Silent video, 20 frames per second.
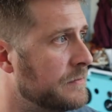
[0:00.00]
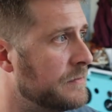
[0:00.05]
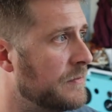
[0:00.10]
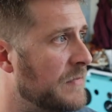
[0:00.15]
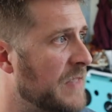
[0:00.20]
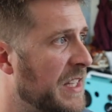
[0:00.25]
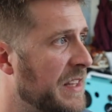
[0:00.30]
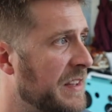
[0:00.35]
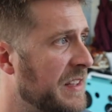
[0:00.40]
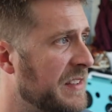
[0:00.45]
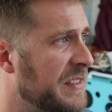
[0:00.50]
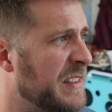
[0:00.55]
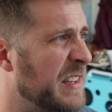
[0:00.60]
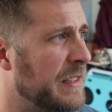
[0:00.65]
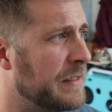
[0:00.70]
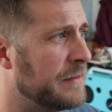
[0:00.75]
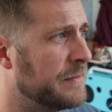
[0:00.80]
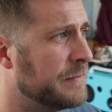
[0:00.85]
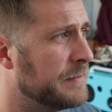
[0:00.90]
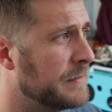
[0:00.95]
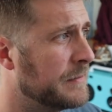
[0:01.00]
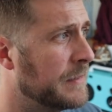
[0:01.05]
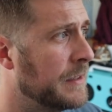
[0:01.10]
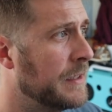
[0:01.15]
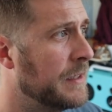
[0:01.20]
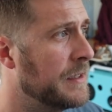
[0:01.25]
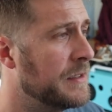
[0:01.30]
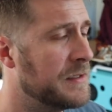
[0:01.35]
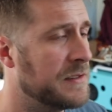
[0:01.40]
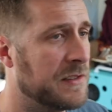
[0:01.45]
this thing.
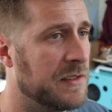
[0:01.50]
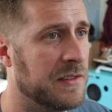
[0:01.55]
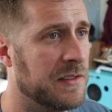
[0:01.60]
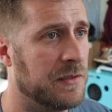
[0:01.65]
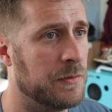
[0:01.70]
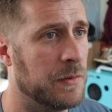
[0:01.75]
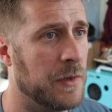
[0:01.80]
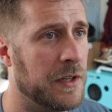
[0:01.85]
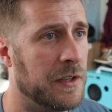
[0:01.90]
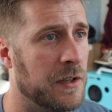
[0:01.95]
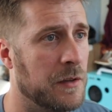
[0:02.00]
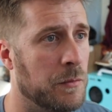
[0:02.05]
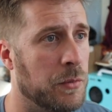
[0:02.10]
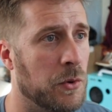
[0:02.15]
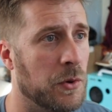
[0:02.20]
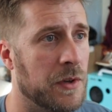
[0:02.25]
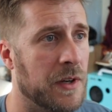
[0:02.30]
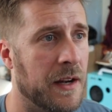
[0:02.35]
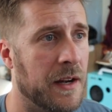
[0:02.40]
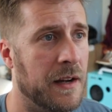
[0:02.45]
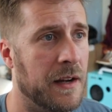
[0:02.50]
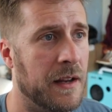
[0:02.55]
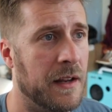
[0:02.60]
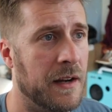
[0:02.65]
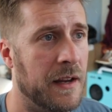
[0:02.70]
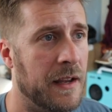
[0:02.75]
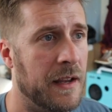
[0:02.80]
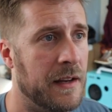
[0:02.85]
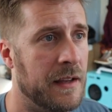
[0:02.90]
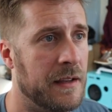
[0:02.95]
So this is running on port
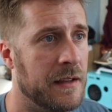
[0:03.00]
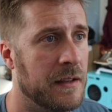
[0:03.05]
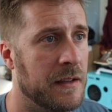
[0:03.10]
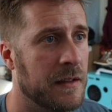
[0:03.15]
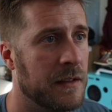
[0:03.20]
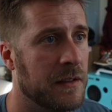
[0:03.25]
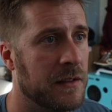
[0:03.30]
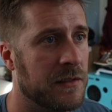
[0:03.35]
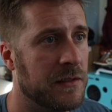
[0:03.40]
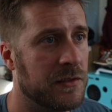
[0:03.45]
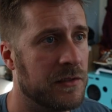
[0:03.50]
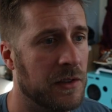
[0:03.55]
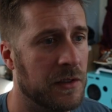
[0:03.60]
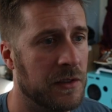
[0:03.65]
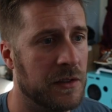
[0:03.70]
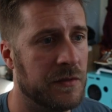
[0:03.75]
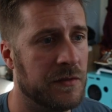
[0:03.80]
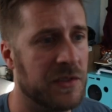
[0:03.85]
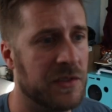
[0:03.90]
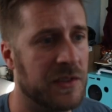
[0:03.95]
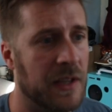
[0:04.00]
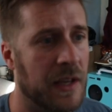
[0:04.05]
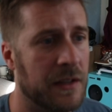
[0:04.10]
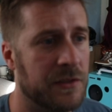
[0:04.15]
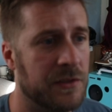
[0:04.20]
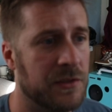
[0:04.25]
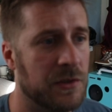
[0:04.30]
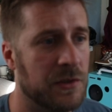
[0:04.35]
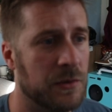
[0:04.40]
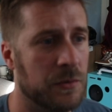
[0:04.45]
9980. So you've just got
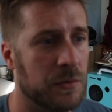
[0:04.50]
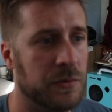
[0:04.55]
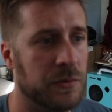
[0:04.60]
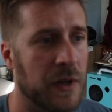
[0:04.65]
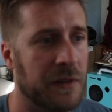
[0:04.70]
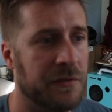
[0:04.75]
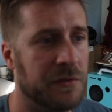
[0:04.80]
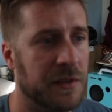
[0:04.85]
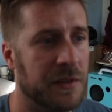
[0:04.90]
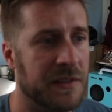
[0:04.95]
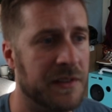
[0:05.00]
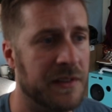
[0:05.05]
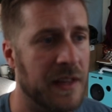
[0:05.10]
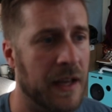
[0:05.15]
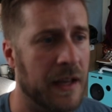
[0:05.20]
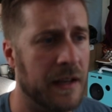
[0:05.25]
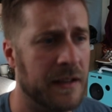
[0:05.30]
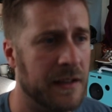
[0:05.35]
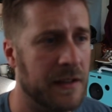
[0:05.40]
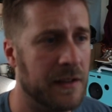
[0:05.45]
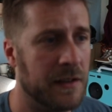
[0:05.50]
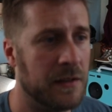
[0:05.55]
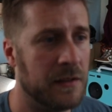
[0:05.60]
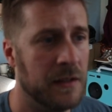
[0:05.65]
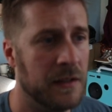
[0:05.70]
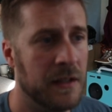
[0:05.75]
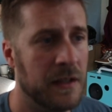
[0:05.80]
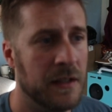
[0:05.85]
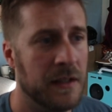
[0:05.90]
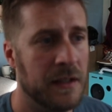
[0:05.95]
to reference that here
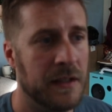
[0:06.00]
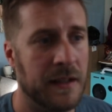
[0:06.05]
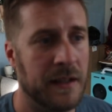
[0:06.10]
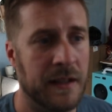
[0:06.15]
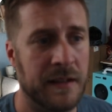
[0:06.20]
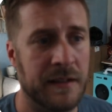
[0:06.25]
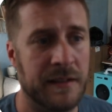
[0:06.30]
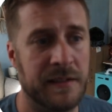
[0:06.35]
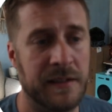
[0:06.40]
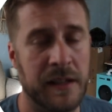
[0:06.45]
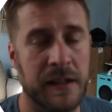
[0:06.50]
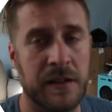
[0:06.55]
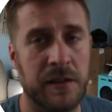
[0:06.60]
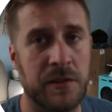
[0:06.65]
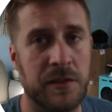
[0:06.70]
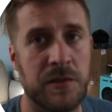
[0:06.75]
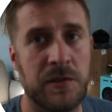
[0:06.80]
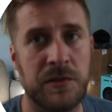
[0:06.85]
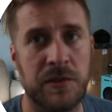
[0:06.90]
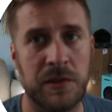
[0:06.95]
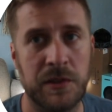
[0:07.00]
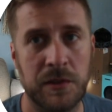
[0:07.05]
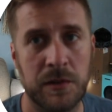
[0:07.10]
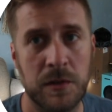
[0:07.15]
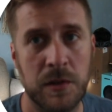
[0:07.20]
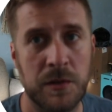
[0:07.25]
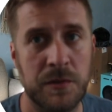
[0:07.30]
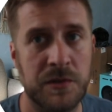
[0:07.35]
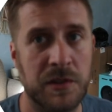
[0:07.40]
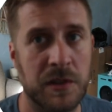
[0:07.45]
and say you're using your
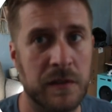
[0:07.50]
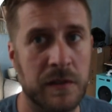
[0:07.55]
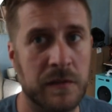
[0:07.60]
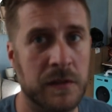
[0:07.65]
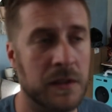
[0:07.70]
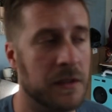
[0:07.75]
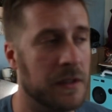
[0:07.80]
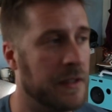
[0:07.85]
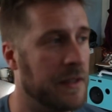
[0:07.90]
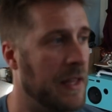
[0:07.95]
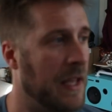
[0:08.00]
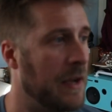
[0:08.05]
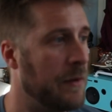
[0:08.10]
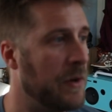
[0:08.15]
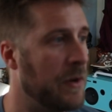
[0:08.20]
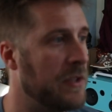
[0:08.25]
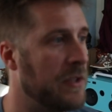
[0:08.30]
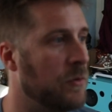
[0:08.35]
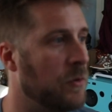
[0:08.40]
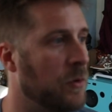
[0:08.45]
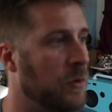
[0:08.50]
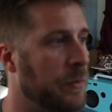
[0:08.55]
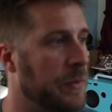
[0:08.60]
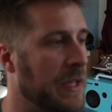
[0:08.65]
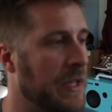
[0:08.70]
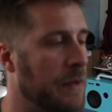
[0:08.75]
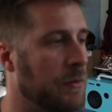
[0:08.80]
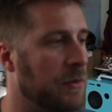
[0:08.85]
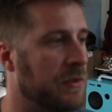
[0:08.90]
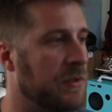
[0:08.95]
own server, and that way you will be
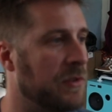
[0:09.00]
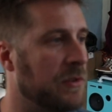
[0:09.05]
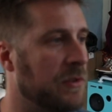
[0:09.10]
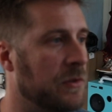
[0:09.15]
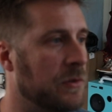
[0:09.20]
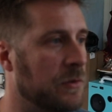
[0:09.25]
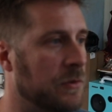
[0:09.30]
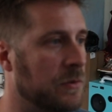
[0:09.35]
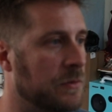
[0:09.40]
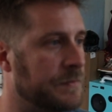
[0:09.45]
able to